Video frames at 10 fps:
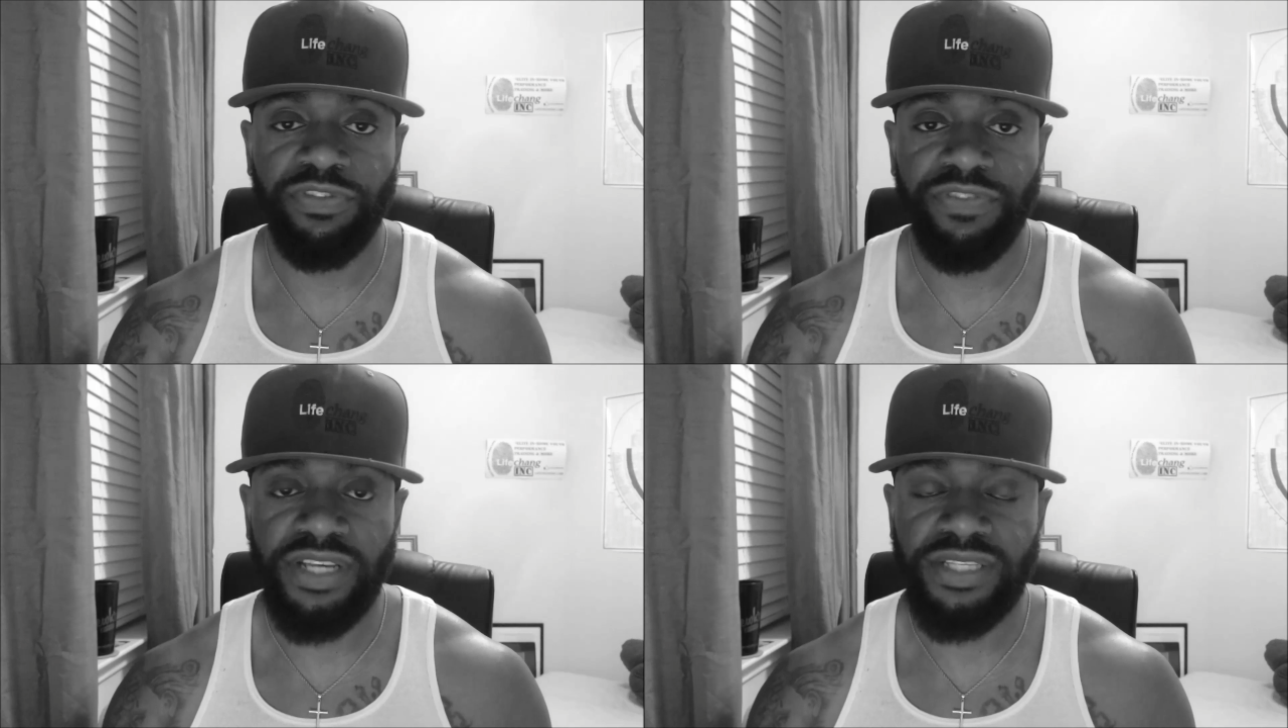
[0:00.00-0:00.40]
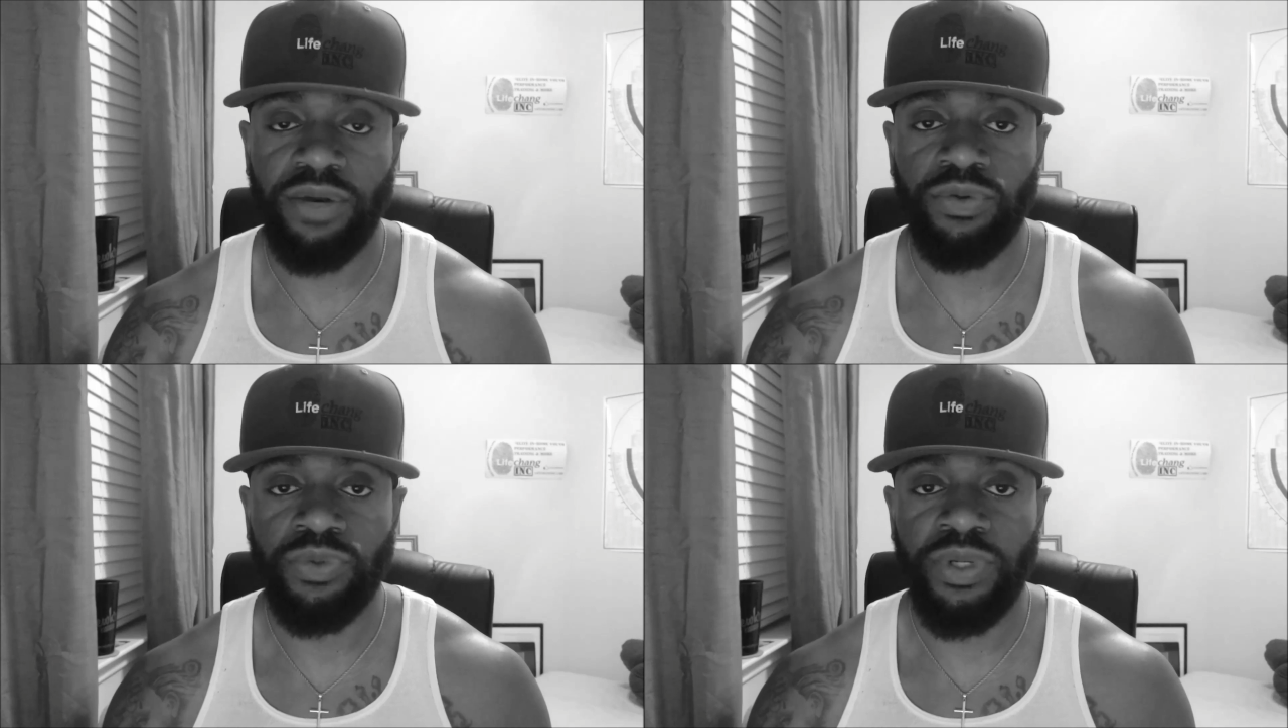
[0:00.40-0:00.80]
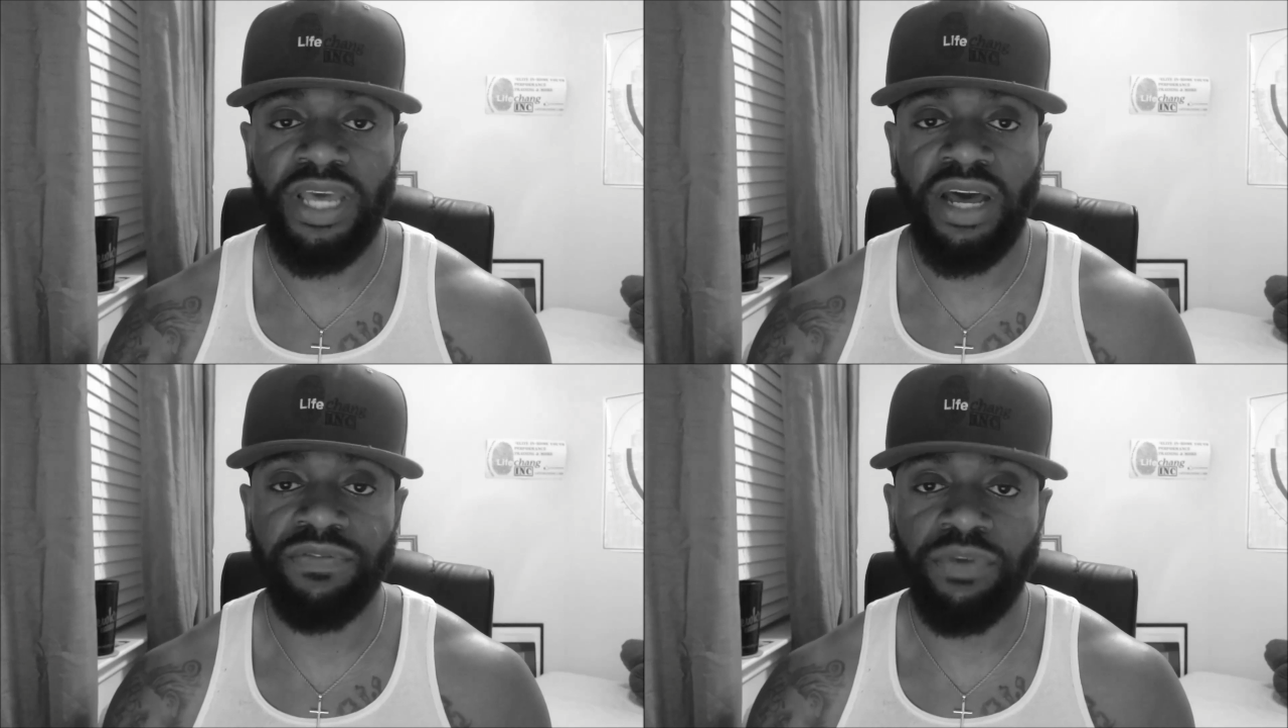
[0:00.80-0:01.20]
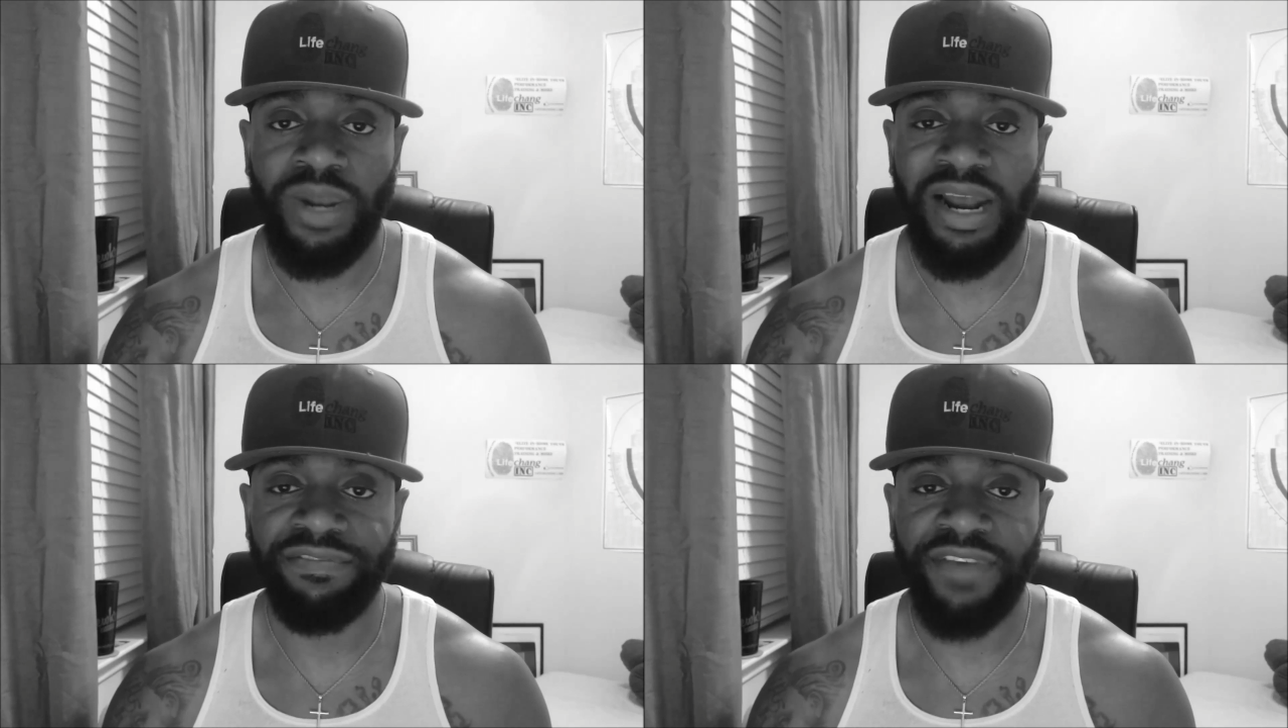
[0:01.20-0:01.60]
simple fix and it was really
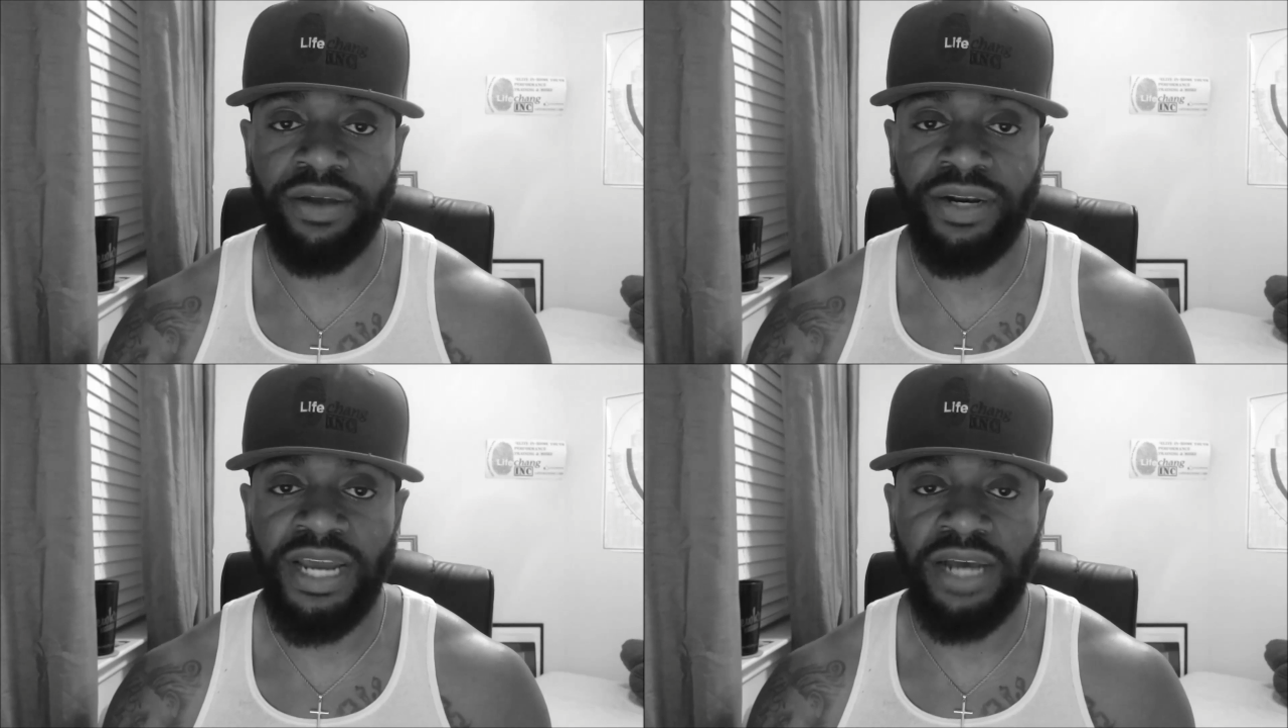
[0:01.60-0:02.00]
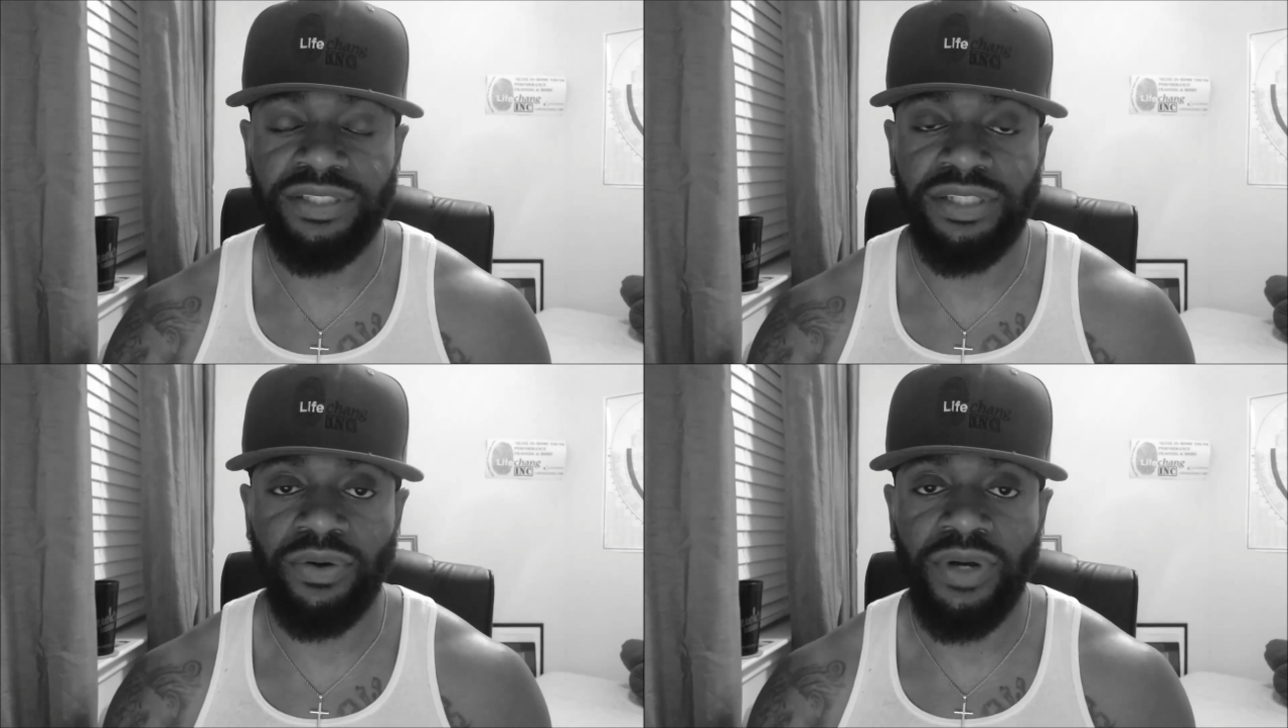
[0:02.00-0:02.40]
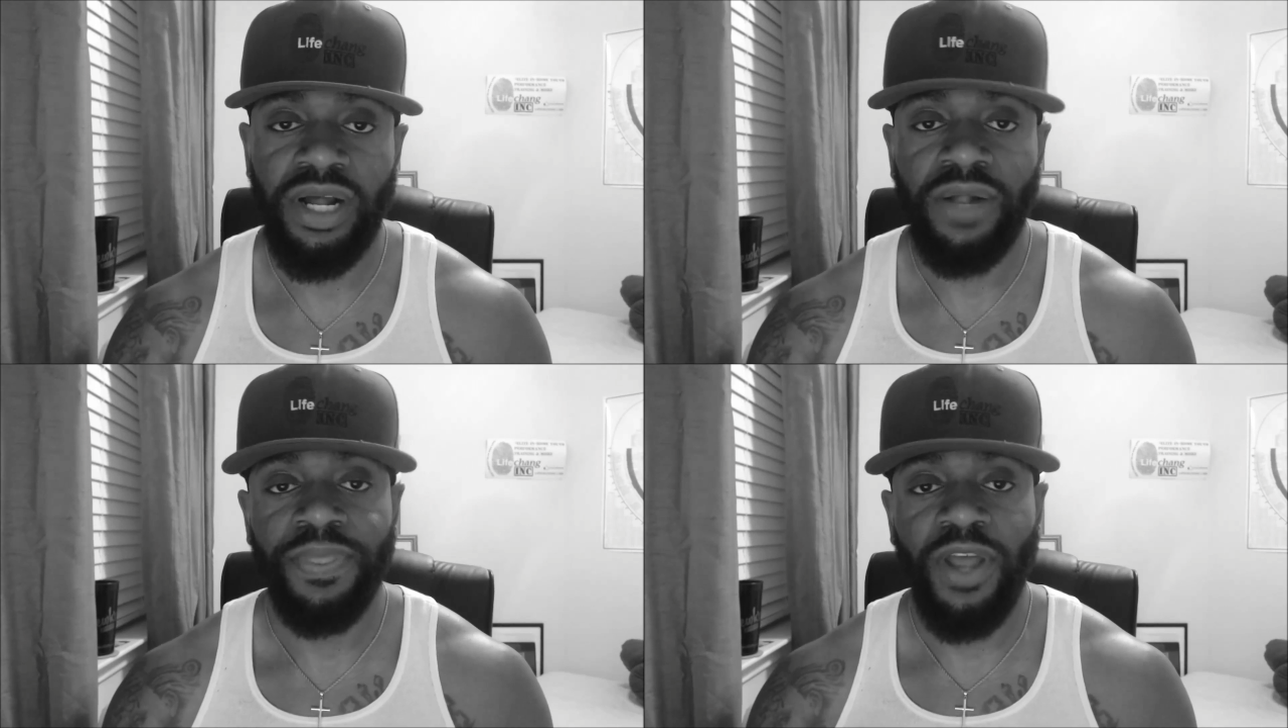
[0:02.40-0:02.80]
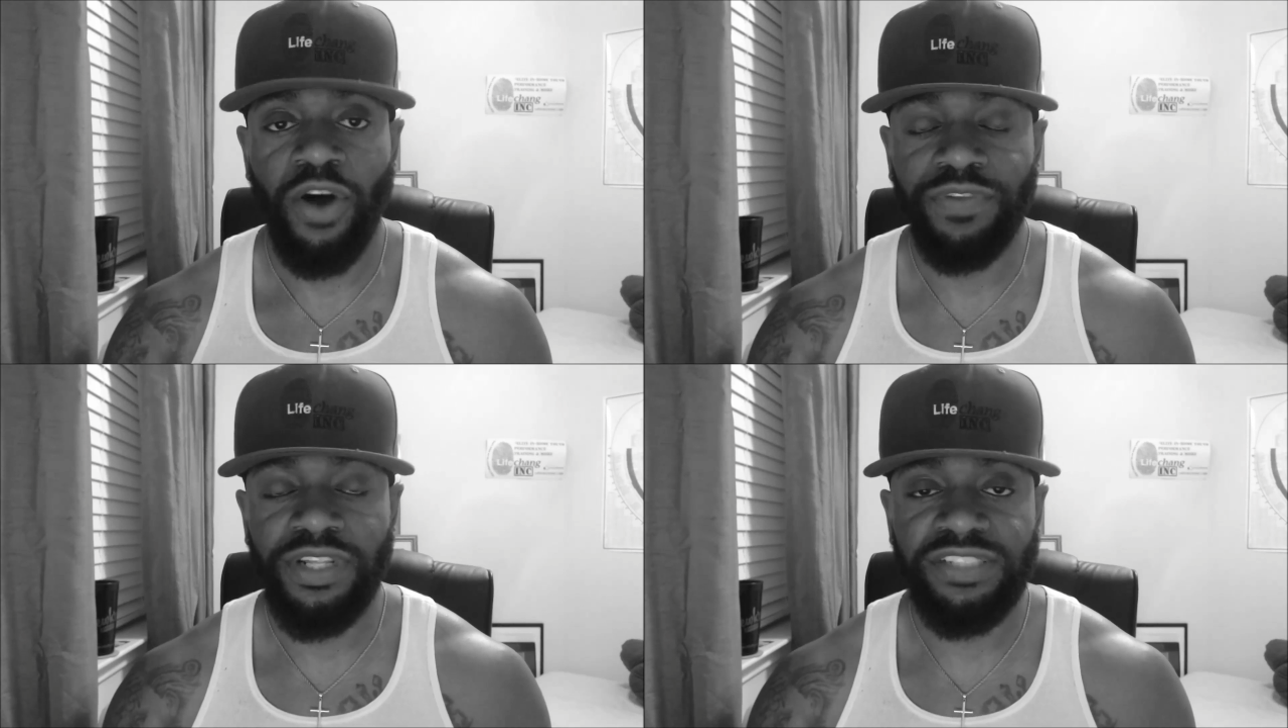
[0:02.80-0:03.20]
helpful when I found it out. So
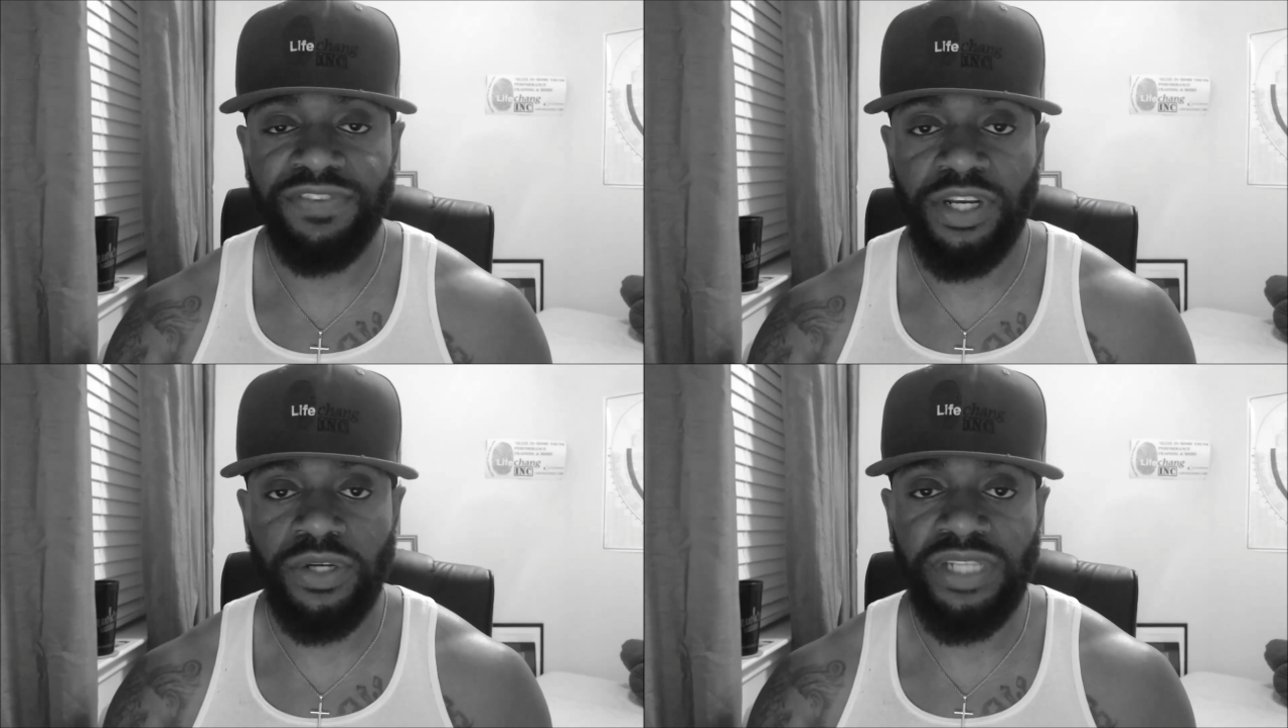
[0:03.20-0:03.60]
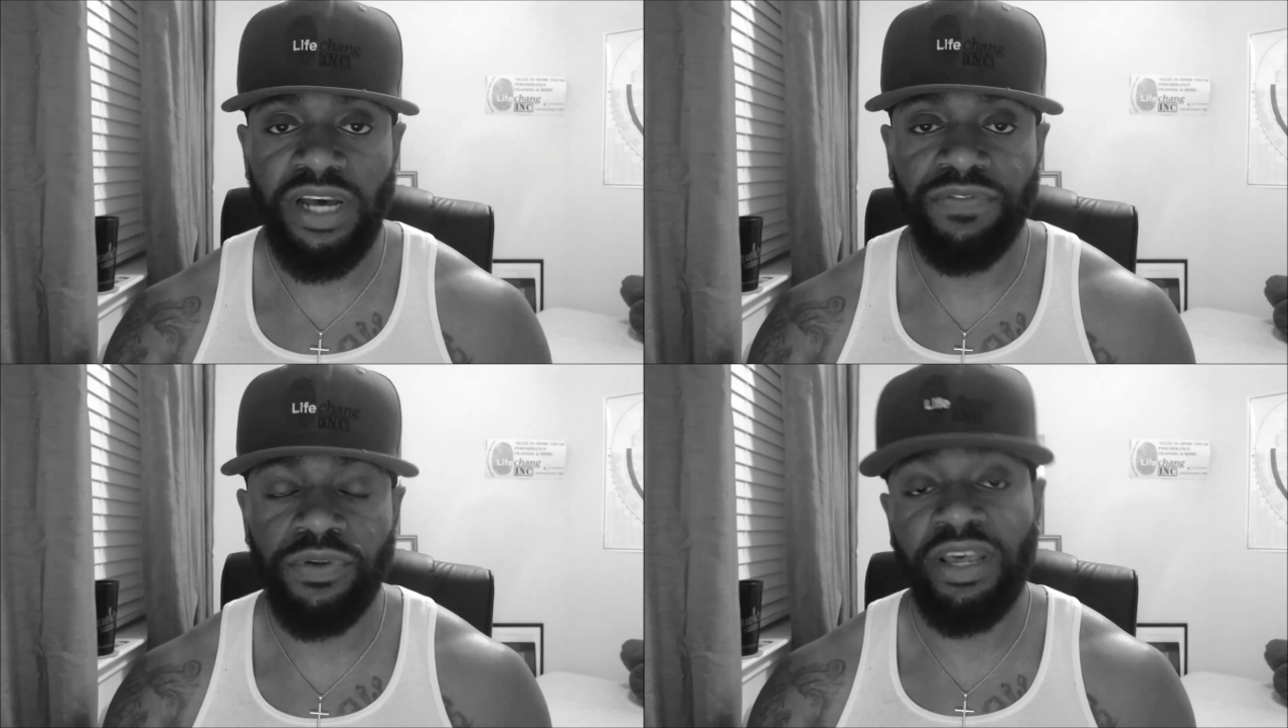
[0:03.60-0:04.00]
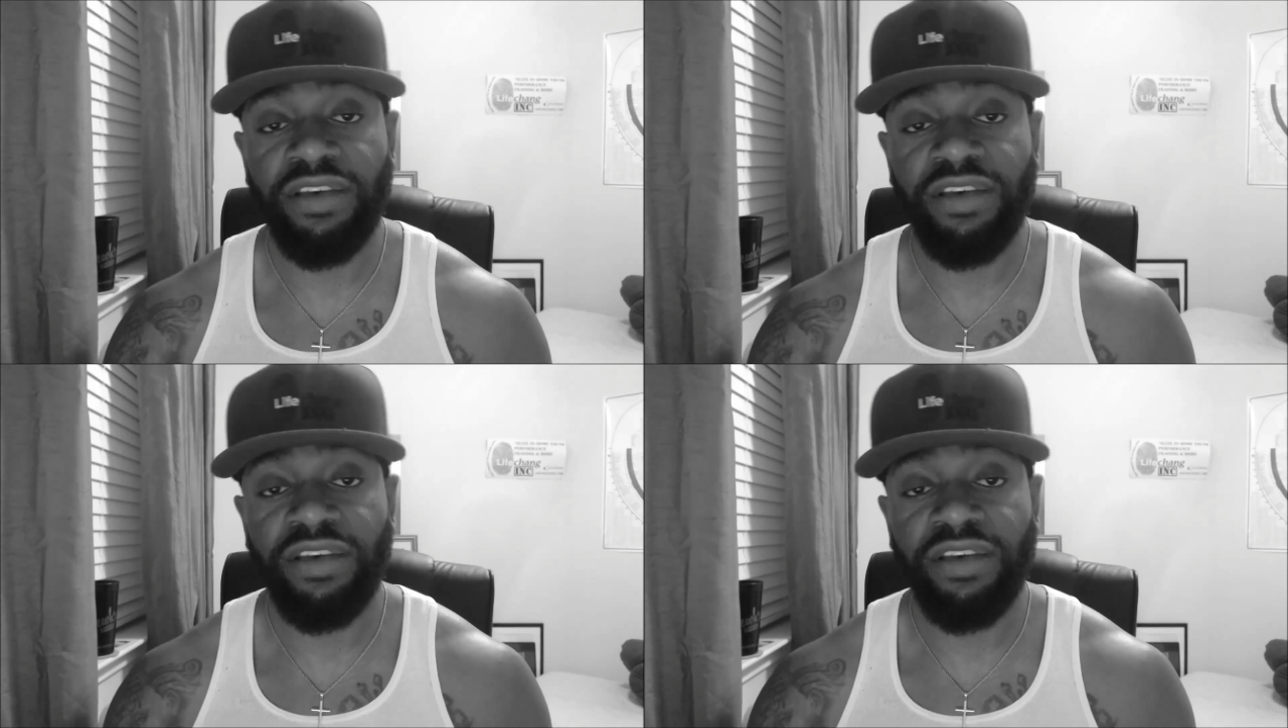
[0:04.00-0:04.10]
hopefully this video is helpful.